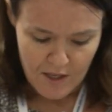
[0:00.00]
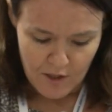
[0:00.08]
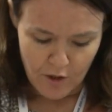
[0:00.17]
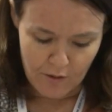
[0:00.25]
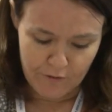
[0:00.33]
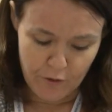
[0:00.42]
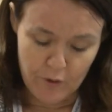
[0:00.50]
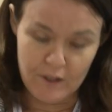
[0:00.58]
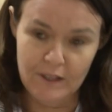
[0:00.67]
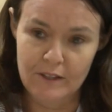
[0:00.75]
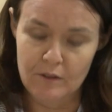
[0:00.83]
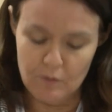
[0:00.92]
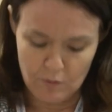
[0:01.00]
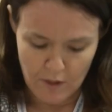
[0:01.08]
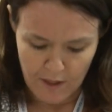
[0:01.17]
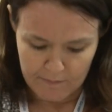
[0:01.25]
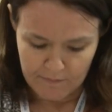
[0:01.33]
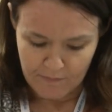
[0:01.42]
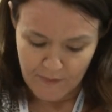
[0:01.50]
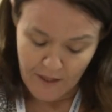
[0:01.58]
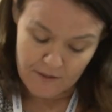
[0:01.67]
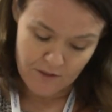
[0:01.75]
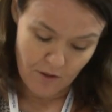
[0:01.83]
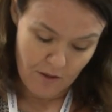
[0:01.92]
Going forward a little,
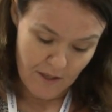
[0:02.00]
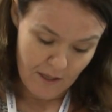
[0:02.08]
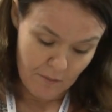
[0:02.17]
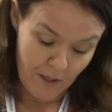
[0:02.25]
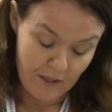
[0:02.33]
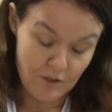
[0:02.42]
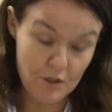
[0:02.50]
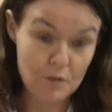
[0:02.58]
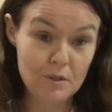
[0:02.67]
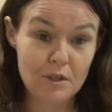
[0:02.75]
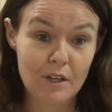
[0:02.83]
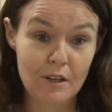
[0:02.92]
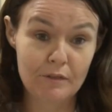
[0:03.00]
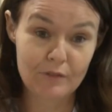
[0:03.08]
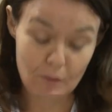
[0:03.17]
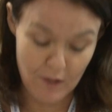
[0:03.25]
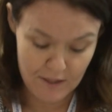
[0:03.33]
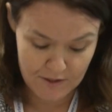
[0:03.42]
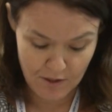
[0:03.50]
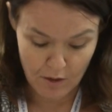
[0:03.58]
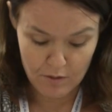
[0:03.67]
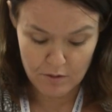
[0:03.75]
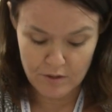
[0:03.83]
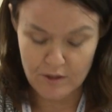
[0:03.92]
so then when Josh was only a few weeks
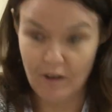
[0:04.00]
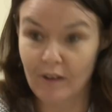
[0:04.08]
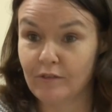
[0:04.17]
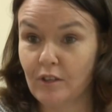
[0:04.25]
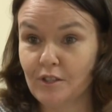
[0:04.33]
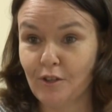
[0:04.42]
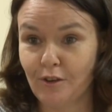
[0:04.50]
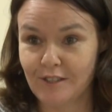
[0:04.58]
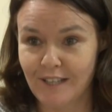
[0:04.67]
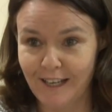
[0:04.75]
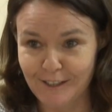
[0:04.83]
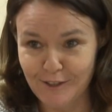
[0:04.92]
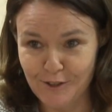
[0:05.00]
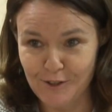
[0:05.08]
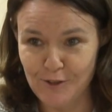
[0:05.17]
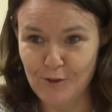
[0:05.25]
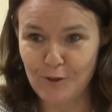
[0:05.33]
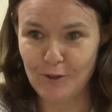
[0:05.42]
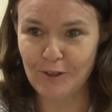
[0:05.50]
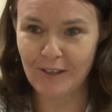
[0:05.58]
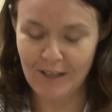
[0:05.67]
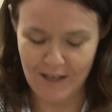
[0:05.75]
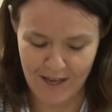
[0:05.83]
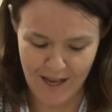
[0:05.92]
old, I first contacted Sue,
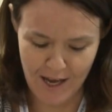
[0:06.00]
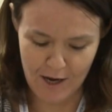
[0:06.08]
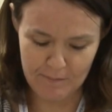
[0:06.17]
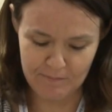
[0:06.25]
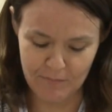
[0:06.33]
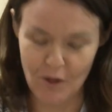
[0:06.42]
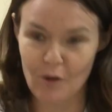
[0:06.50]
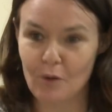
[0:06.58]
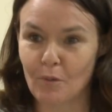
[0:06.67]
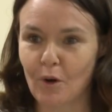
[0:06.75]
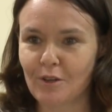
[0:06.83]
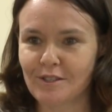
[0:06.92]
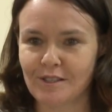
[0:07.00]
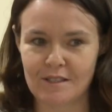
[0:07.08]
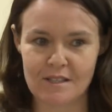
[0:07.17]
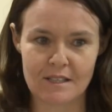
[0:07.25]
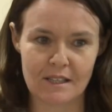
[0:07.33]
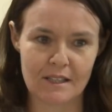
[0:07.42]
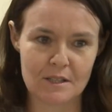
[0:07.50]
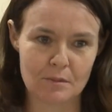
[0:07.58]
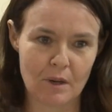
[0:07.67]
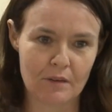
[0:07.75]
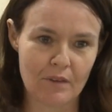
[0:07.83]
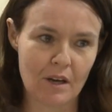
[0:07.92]
who was and still is
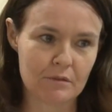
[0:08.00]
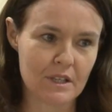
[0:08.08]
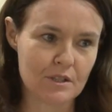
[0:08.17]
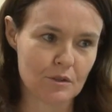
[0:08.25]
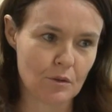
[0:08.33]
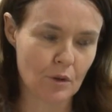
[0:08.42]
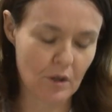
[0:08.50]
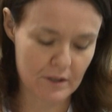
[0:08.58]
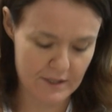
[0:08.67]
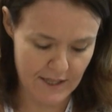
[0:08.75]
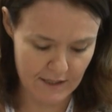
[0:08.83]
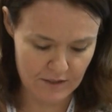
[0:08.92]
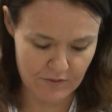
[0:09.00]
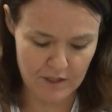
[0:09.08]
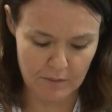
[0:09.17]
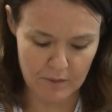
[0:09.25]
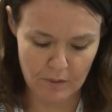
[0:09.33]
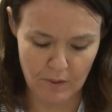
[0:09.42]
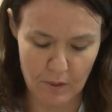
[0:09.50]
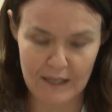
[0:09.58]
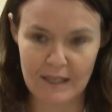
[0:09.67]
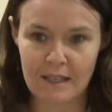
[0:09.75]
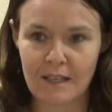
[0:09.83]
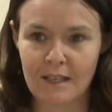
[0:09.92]
one of our regional contacts for
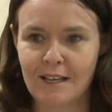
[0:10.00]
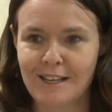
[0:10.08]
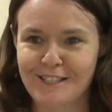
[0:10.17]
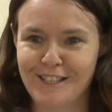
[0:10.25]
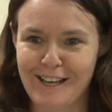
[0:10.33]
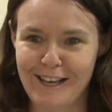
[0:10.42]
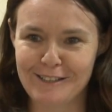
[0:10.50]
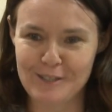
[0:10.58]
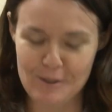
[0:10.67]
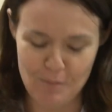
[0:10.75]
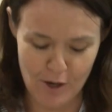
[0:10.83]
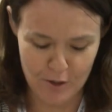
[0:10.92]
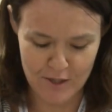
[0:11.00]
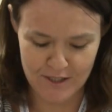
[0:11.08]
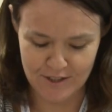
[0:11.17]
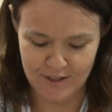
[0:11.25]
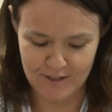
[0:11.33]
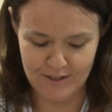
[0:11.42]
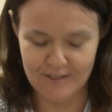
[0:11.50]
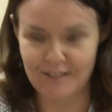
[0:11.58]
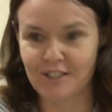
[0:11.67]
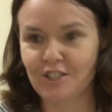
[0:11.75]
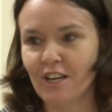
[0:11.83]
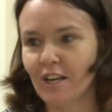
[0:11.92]
WA. She answered my questions
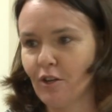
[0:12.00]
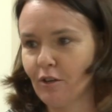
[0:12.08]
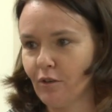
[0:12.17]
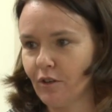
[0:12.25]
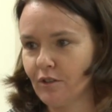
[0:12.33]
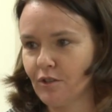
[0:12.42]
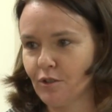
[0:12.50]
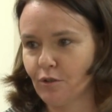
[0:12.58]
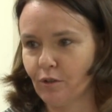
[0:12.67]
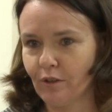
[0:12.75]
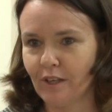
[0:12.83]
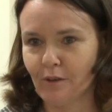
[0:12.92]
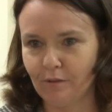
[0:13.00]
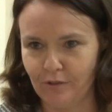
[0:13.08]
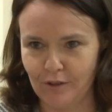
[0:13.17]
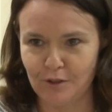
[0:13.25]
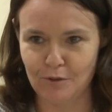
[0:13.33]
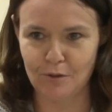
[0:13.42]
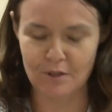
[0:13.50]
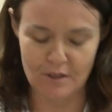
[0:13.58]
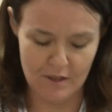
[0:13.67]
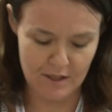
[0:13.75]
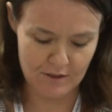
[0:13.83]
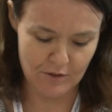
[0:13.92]
and shared her own story of her daughter
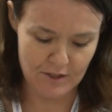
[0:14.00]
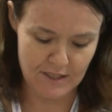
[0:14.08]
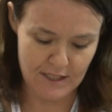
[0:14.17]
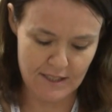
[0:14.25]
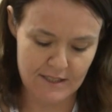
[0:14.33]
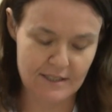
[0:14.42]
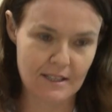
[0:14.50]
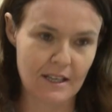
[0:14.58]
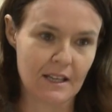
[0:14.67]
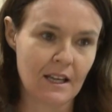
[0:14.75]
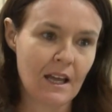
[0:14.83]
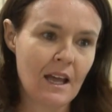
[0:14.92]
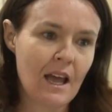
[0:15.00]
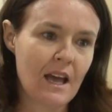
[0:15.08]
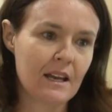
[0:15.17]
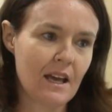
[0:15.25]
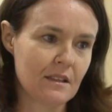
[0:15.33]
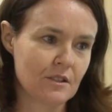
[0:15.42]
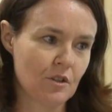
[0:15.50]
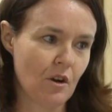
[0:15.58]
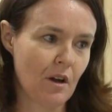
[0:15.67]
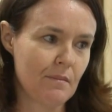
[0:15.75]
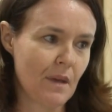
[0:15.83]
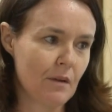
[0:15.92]
that's got TSC. And at the
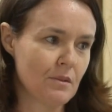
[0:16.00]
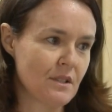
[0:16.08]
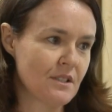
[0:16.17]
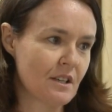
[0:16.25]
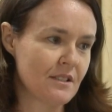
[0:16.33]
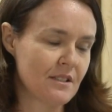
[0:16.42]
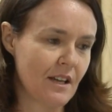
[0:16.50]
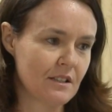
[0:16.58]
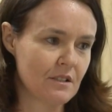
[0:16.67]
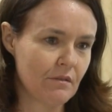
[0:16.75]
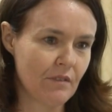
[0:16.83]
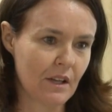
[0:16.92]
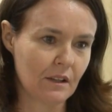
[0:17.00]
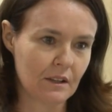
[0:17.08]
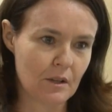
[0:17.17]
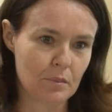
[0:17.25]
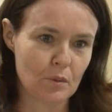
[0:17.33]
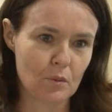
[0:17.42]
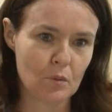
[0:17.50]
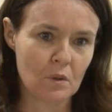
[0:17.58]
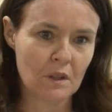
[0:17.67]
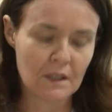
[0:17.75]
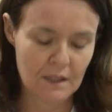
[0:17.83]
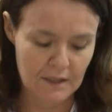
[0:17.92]
time, that was just such a valuable
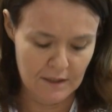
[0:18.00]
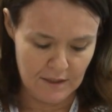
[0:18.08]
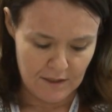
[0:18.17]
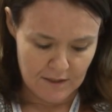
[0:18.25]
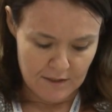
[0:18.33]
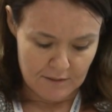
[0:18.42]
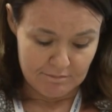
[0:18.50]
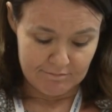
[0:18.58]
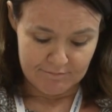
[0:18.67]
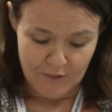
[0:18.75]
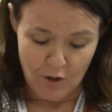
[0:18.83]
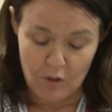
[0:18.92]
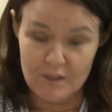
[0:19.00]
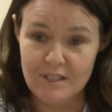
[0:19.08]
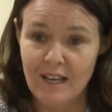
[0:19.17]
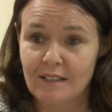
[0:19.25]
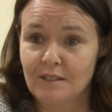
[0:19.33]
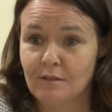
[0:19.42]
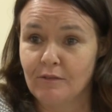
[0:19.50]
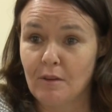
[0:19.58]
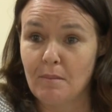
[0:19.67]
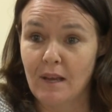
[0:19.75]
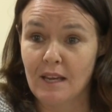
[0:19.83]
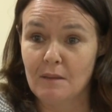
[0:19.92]
contact for
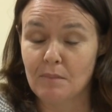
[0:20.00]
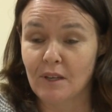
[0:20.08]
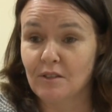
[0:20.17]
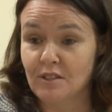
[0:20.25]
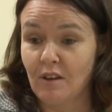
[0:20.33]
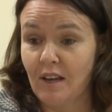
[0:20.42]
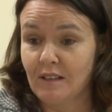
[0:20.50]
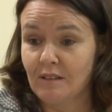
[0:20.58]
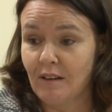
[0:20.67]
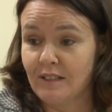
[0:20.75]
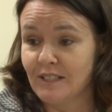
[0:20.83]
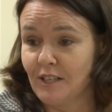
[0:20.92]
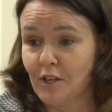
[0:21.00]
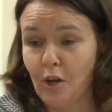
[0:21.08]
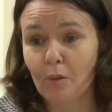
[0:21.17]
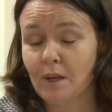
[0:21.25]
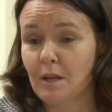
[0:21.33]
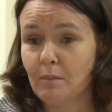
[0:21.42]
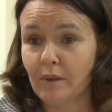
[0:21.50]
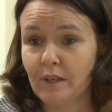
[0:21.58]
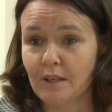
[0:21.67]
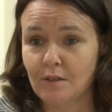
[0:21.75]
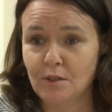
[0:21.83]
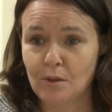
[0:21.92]
me, because I didn't know
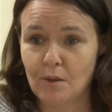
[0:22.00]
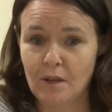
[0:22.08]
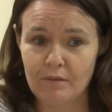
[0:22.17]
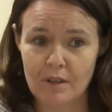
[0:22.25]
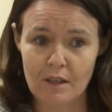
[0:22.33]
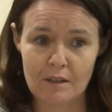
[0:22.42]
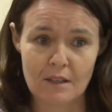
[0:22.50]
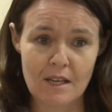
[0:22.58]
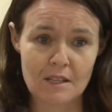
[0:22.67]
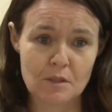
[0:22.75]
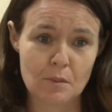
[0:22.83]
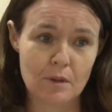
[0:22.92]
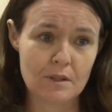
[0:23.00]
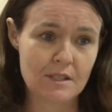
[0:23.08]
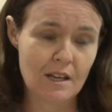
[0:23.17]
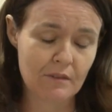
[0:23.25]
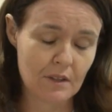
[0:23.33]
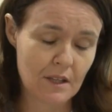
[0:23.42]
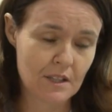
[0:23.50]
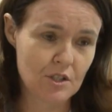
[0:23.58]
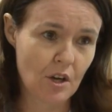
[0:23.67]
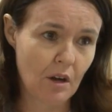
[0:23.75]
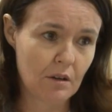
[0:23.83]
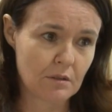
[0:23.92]
anybody else who had ever experienced having their
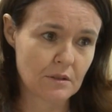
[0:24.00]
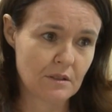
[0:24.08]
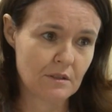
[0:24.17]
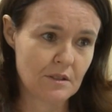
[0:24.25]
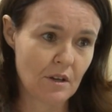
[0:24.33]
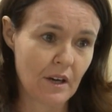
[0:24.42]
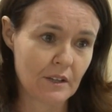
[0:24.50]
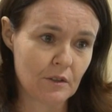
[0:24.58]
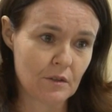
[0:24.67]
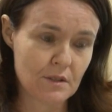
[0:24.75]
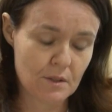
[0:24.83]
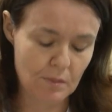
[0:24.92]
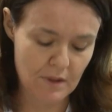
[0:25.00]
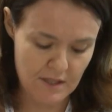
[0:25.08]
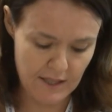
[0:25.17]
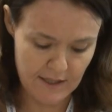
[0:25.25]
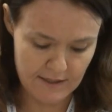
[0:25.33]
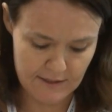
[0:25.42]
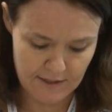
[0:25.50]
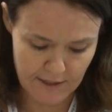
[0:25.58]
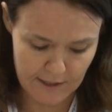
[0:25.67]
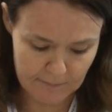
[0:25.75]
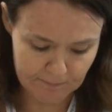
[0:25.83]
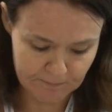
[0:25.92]
child diagnosed with
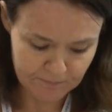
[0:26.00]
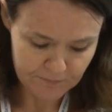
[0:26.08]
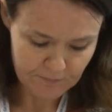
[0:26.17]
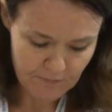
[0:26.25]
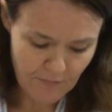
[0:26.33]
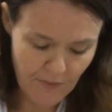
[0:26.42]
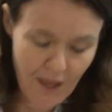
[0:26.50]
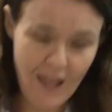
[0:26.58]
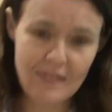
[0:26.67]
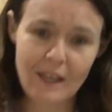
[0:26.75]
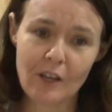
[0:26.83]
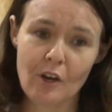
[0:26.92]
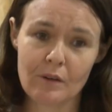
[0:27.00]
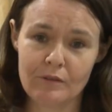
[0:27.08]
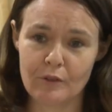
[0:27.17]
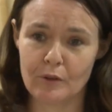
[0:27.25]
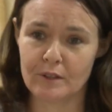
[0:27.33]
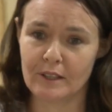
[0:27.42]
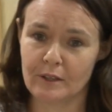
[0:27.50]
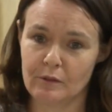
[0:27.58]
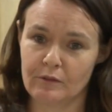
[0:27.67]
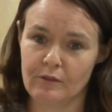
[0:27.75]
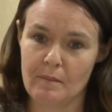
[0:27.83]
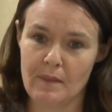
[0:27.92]
TSC. And then going forward a little
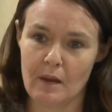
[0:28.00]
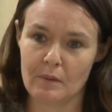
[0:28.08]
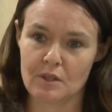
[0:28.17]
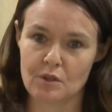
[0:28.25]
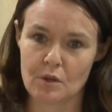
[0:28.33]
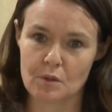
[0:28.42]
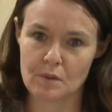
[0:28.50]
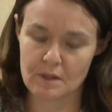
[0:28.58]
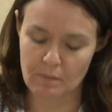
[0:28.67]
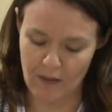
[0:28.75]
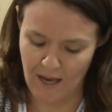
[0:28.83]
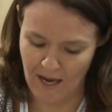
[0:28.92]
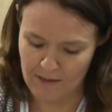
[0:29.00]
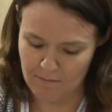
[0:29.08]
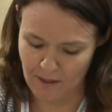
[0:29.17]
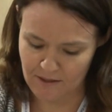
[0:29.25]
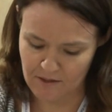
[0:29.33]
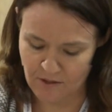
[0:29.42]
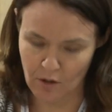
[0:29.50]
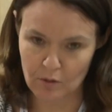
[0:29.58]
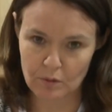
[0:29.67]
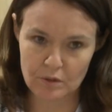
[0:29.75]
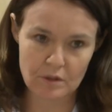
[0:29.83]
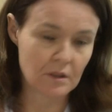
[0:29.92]
from there, when Josh was about 8 months
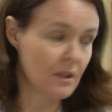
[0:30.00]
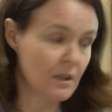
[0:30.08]
old,